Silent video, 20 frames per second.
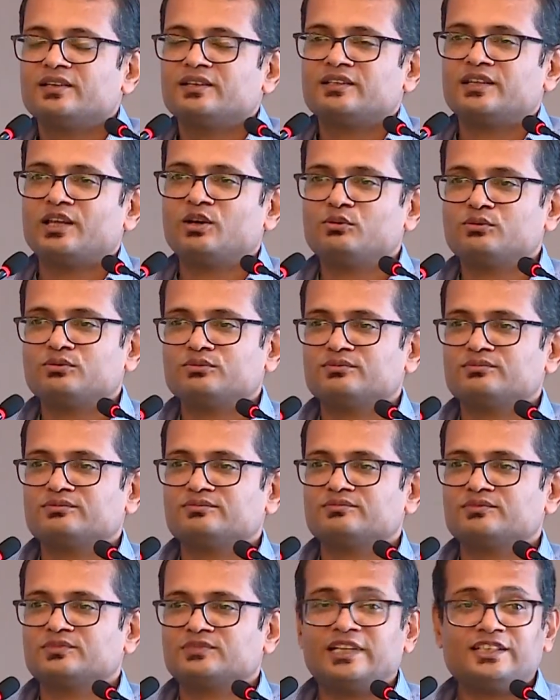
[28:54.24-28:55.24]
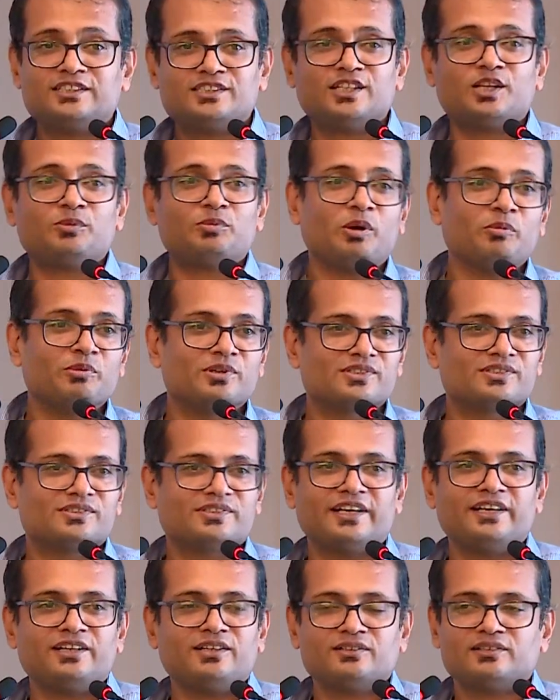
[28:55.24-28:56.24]
Now, that's their promise,
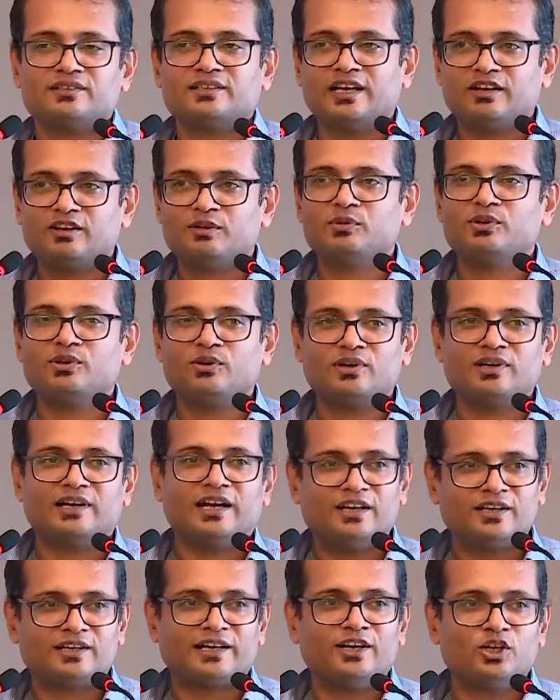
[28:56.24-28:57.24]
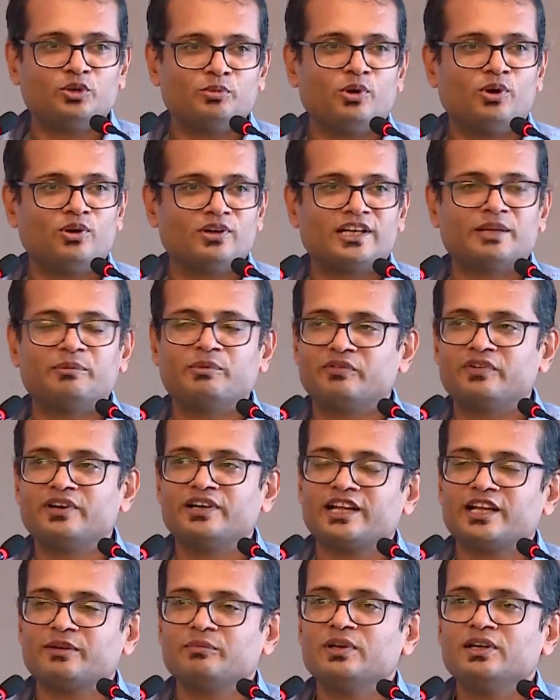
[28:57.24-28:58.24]
right? I'll try to be on time every
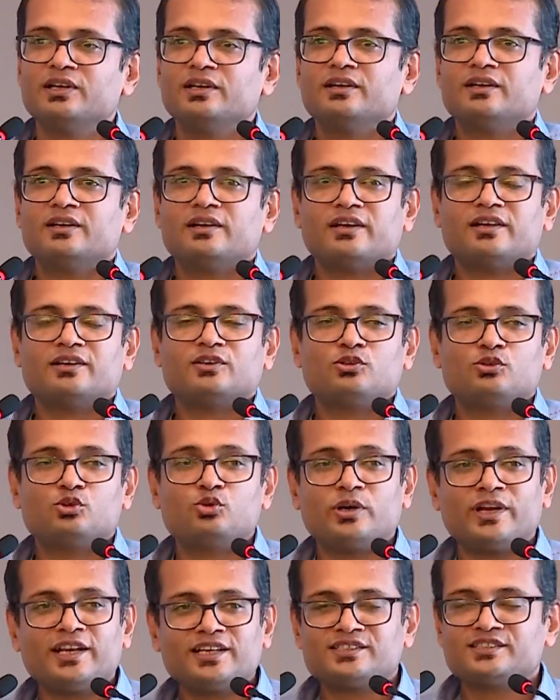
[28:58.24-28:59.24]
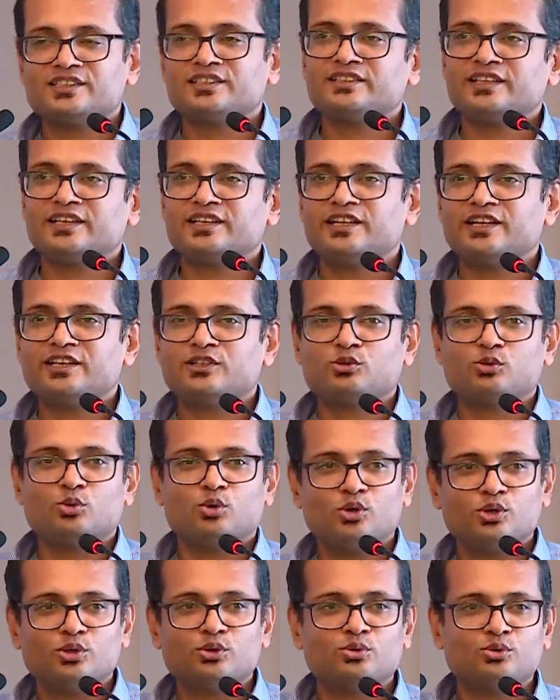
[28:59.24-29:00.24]
time. To an extent that they
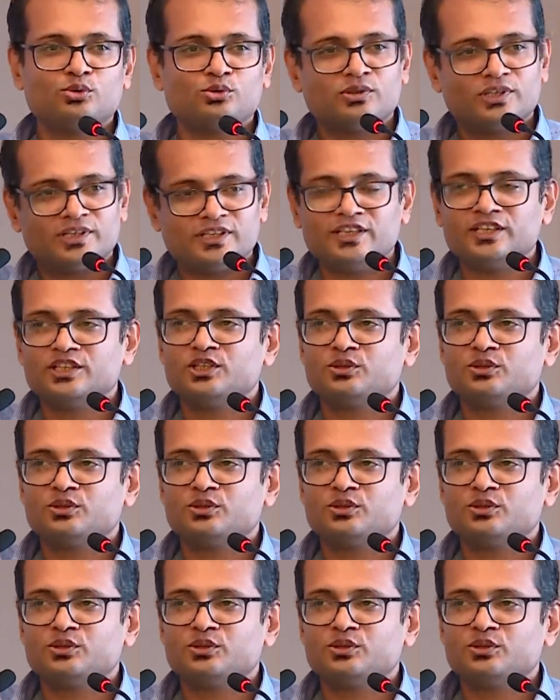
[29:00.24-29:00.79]
told you to clean